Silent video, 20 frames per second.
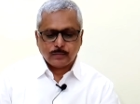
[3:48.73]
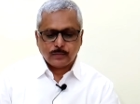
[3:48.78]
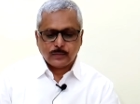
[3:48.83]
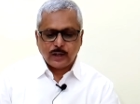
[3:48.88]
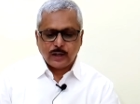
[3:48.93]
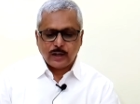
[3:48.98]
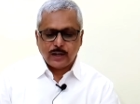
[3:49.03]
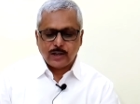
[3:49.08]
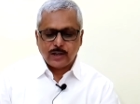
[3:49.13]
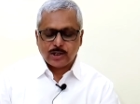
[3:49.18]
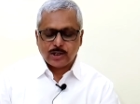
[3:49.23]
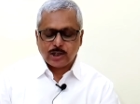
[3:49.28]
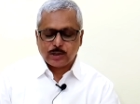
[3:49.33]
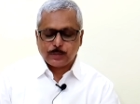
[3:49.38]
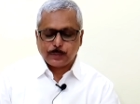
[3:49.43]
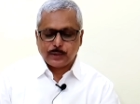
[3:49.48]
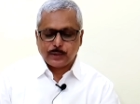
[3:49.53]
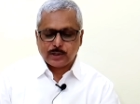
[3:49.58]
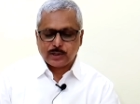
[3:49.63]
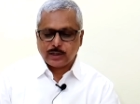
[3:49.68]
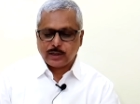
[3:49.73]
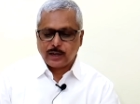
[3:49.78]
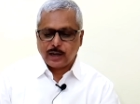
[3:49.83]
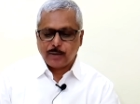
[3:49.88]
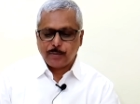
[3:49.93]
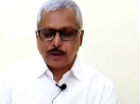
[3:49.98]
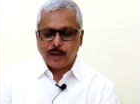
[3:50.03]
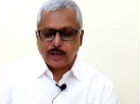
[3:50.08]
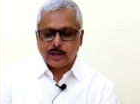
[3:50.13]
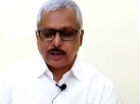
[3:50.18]
Then any such person can
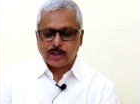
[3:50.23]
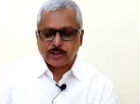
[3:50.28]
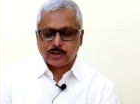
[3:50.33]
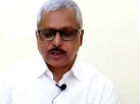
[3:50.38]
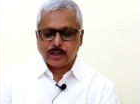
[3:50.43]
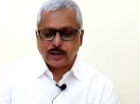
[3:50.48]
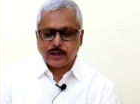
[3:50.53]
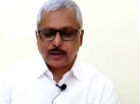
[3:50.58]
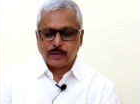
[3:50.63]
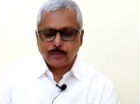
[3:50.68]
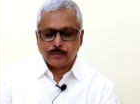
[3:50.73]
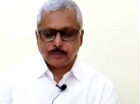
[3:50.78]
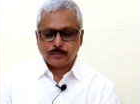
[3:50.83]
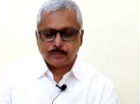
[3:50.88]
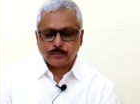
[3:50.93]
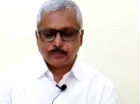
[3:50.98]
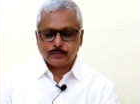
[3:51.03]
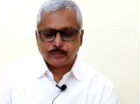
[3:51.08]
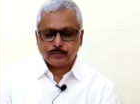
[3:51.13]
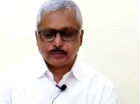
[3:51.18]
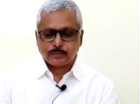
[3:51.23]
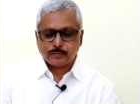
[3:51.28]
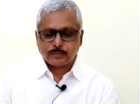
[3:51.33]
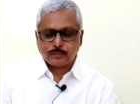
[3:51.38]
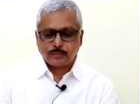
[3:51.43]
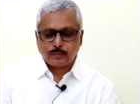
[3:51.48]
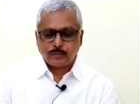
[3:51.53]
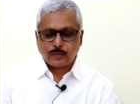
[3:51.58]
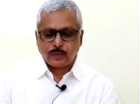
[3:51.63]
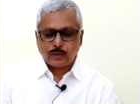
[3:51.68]
be arrested
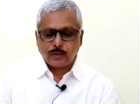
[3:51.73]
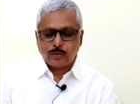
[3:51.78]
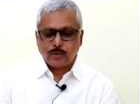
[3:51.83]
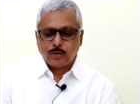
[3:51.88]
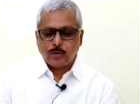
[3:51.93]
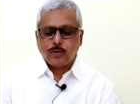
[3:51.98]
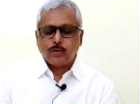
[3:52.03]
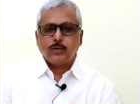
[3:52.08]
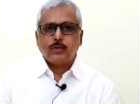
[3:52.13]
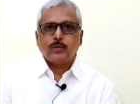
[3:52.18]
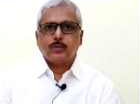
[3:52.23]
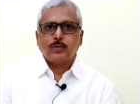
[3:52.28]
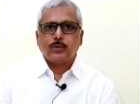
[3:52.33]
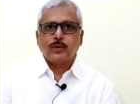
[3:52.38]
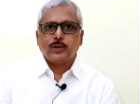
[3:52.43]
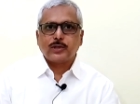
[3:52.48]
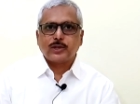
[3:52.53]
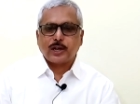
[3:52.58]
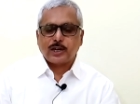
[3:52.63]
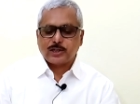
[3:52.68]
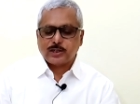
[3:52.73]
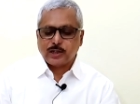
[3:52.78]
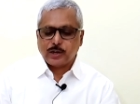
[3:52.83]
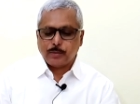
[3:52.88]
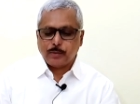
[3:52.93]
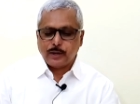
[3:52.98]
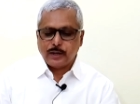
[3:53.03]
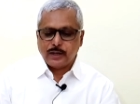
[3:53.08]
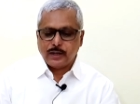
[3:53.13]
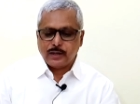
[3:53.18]
who is
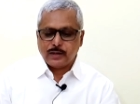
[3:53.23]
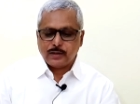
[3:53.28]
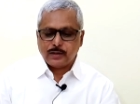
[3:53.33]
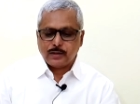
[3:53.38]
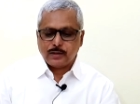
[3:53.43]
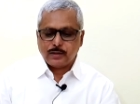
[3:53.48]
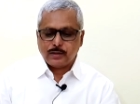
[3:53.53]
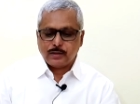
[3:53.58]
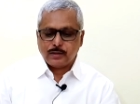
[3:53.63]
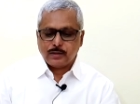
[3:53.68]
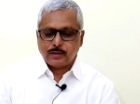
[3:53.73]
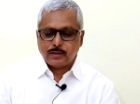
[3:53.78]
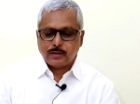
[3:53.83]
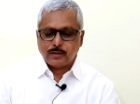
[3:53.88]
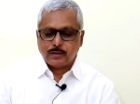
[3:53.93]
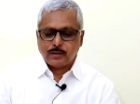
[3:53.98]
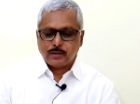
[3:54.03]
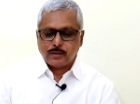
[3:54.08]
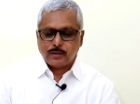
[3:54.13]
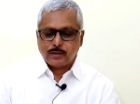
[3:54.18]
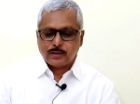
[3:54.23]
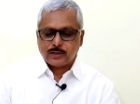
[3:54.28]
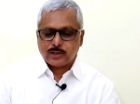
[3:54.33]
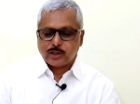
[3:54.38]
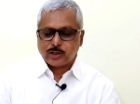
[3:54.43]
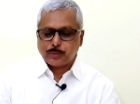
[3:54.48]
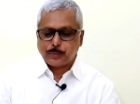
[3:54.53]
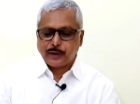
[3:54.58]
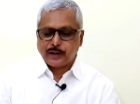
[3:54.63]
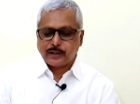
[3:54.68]
reasonably
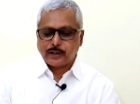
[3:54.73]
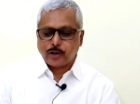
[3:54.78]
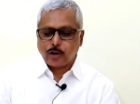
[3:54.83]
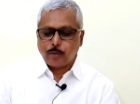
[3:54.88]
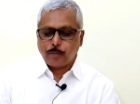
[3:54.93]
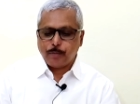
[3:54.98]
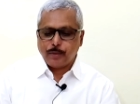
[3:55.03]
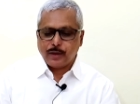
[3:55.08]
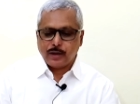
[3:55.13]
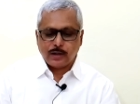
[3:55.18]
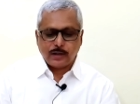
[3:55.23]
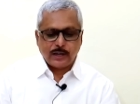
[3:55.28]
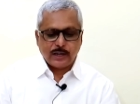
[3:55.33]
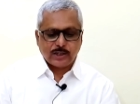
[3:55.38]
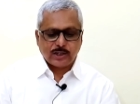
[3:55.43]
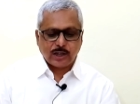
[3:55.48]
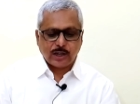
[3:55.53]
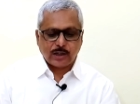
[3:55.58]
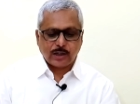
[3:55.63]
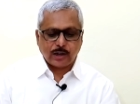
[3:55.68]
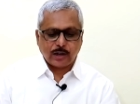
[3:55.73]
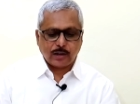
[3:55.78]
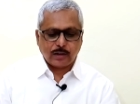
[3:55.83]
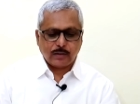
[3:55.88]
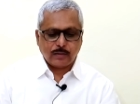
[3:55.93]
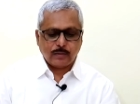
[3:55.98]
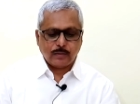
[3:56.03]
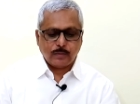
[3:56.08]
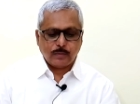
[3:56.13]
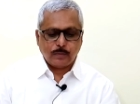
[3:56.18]
suspected of being a deserter
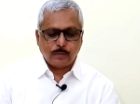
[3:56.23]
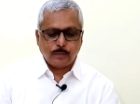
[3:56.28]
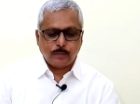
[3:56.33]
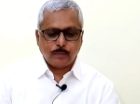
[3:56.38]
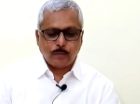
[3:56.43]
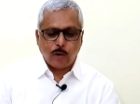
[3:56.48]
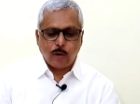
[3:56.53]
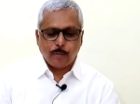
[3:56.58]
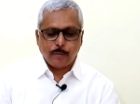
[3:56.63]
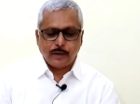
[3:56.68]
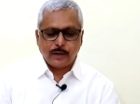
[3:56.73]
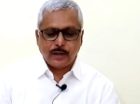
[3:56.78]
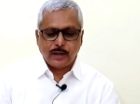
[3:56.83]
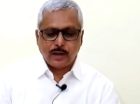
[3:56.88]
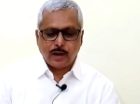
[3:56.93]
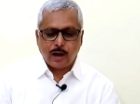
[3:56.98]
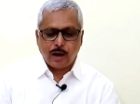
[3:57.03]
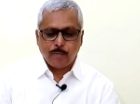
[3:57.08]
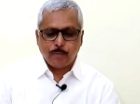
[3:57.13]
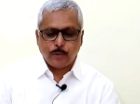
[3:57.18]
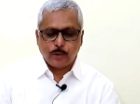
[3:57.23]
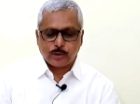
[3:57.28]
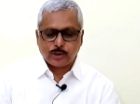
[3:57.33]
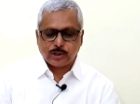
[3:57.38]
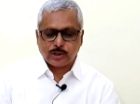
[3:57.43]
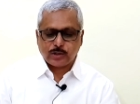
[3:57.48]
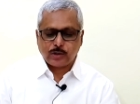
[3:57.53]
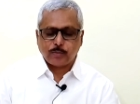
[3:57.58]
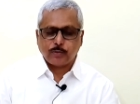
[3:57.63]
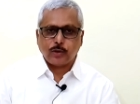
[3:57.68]
from any armed
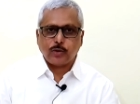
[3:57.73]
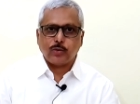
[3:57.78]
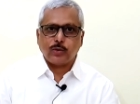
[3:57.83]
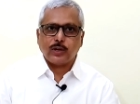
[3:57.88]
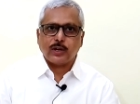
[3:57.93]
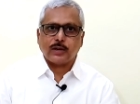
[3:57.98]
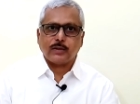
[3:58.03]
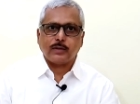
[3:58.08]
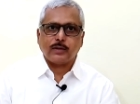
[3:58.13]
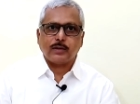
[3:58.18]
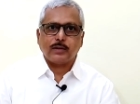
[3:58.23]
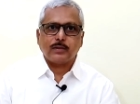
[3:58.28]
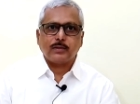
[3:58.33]
forces of the Union.